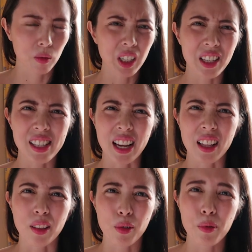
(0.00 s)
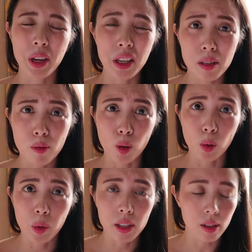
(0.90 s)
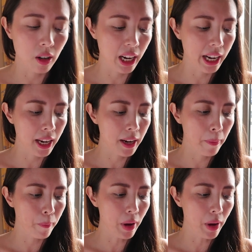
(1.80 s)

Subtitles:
what do you say, 3 weeks, 4 weeks already.